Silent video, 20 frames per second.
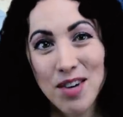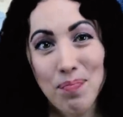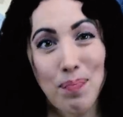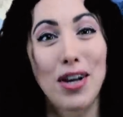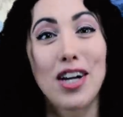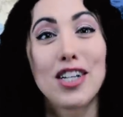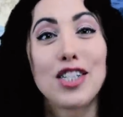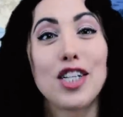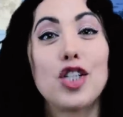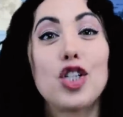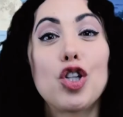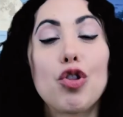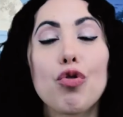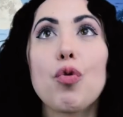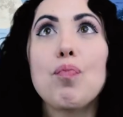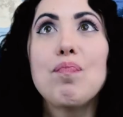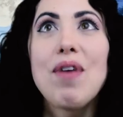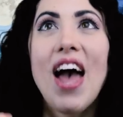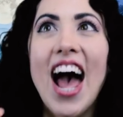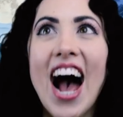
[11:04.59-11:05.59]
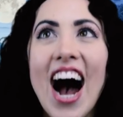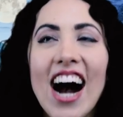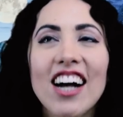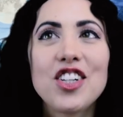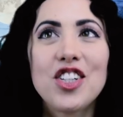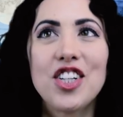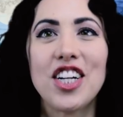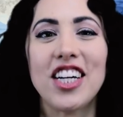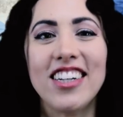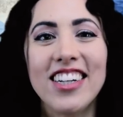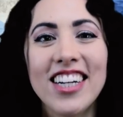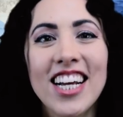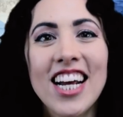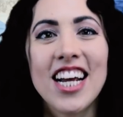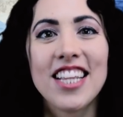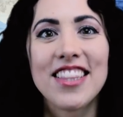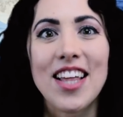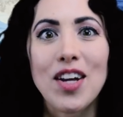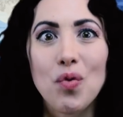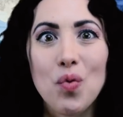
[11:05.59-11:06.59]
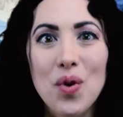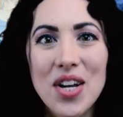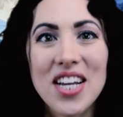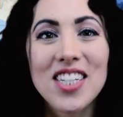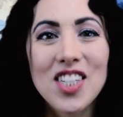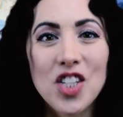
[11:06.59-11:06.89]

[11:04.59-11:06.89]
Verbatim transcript: Because it's through passion that we